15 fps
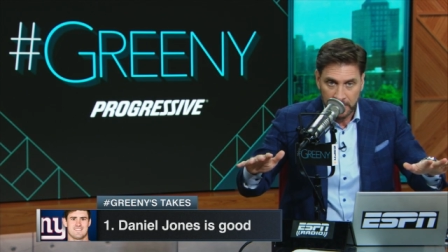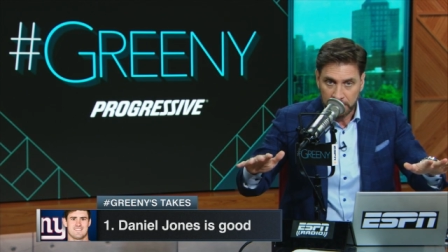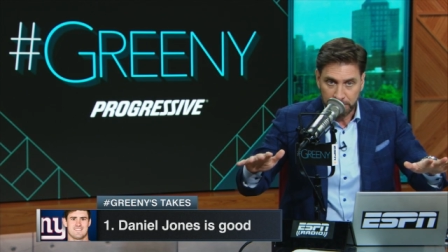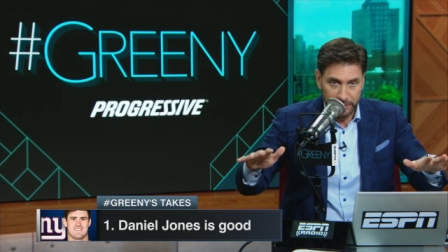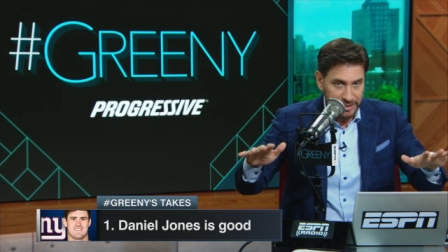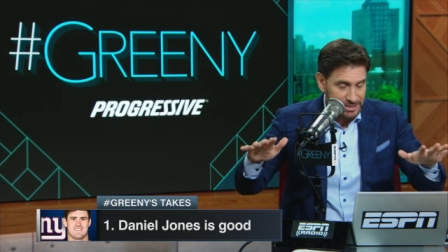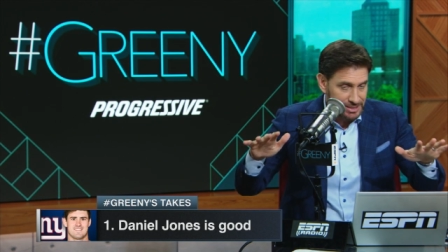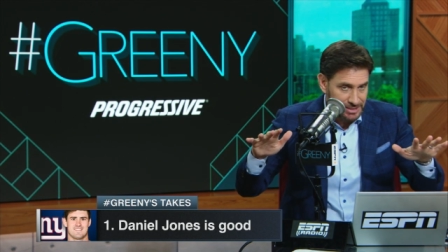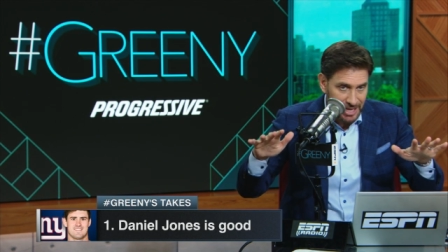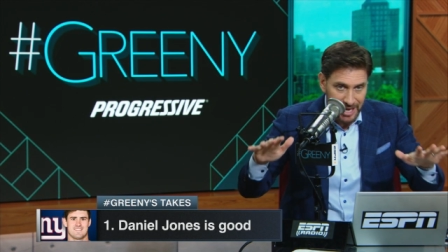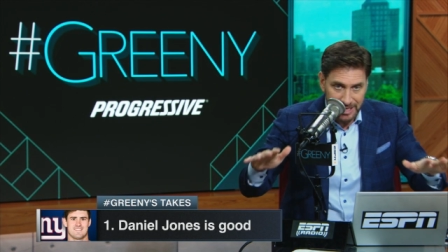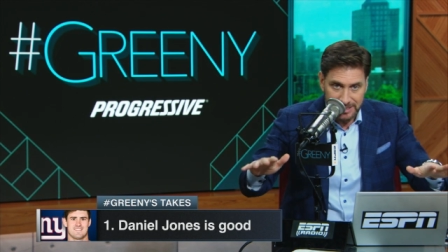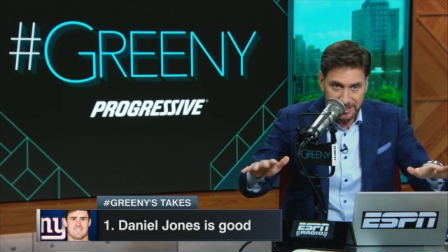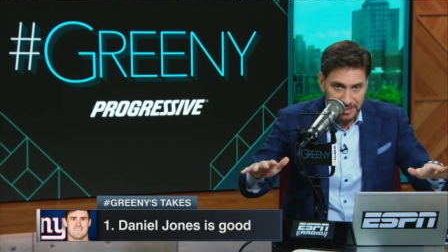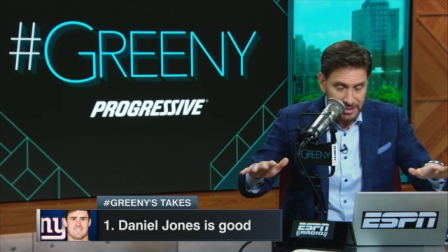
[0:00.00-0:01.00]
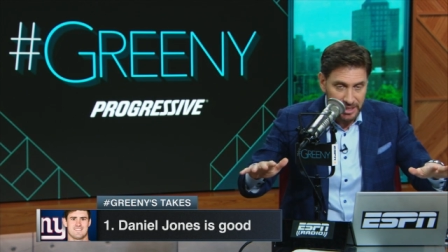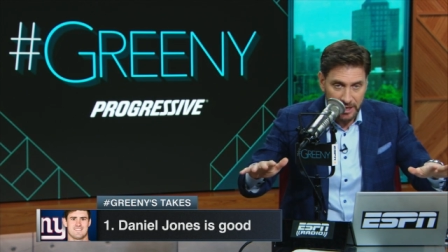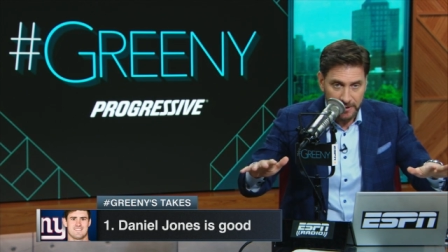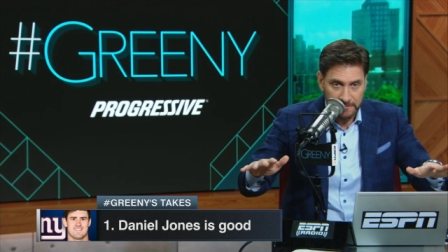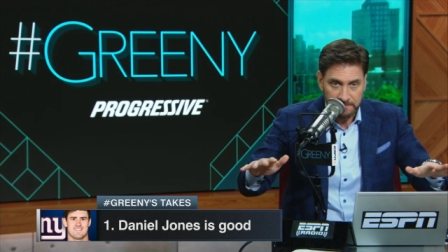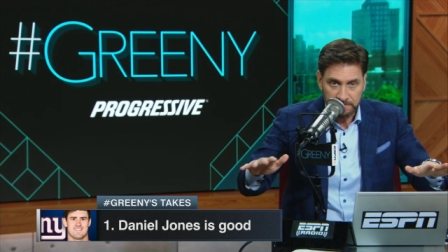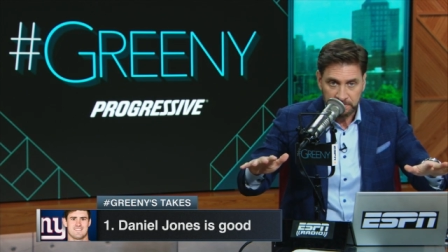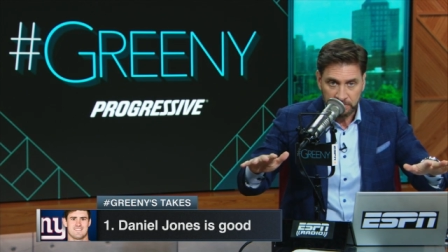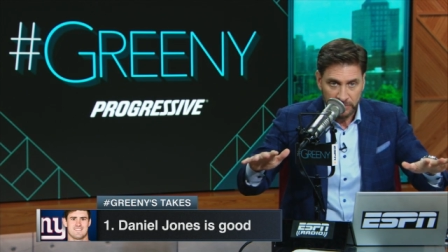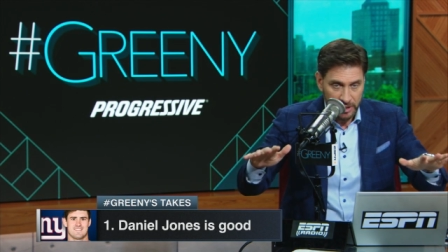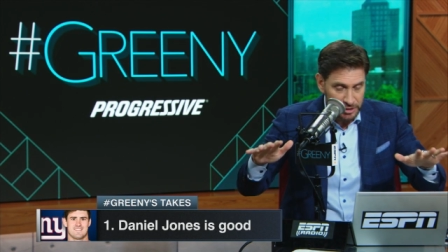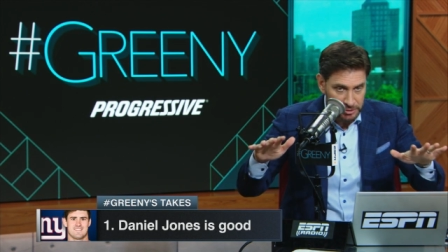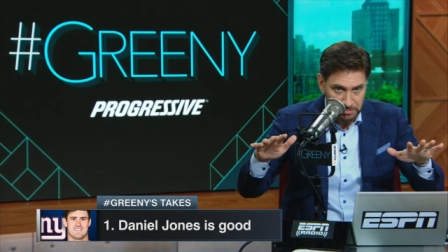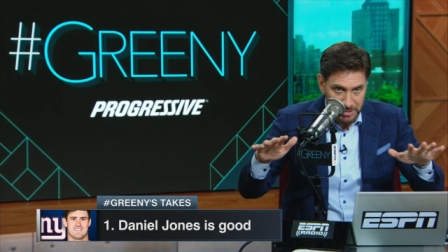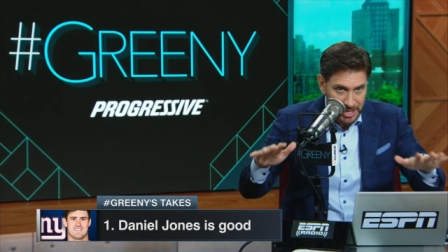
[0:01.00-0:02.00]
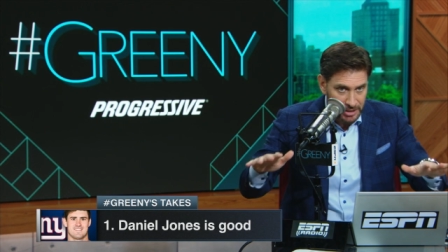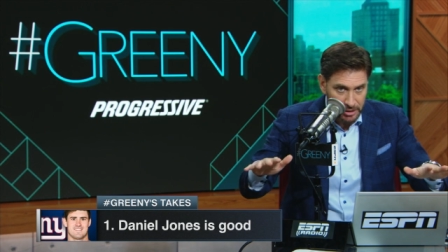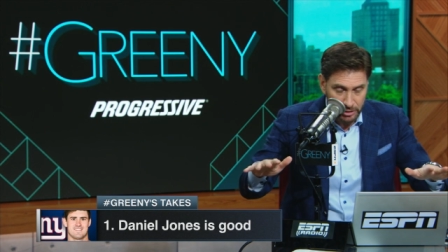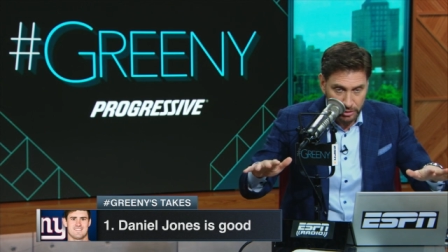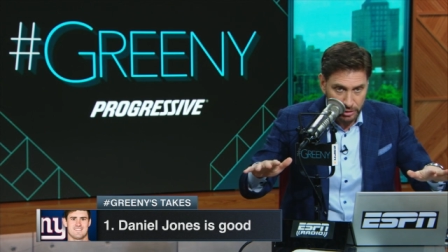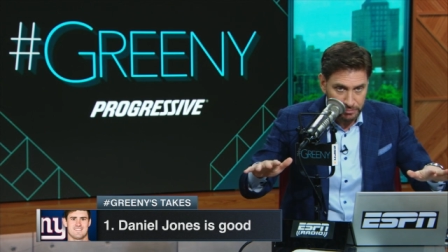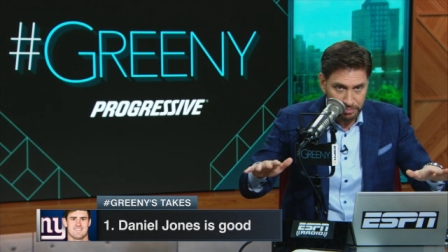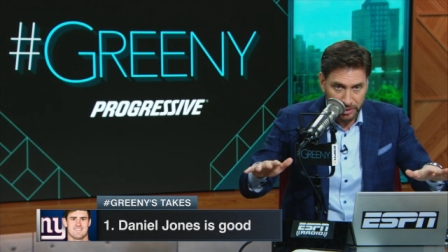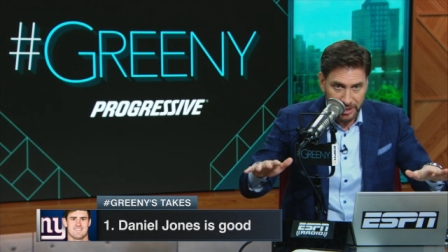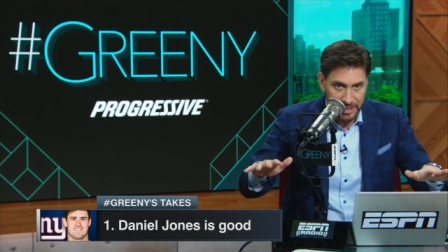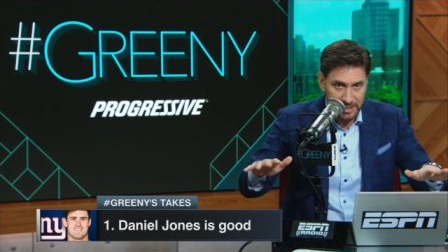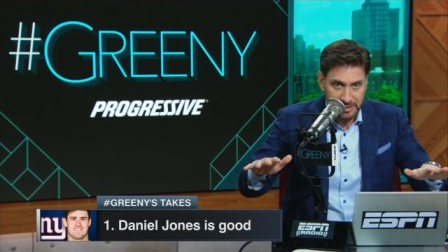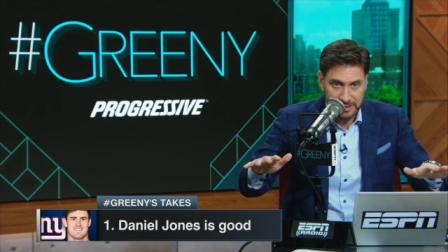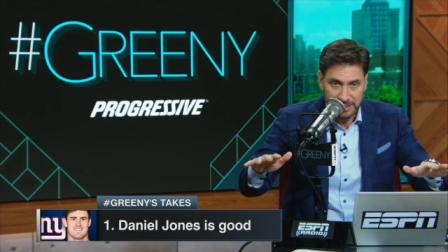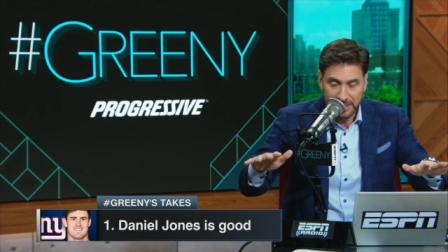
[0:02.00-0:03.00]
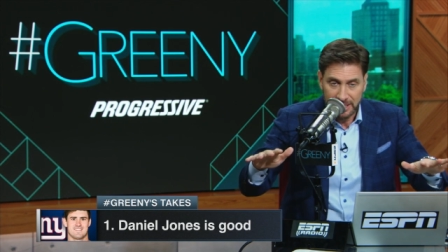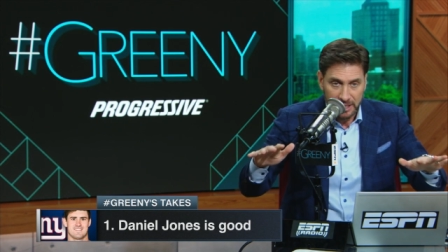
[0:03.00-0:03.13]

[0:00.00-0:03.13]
but he stands in there. He's making good plays.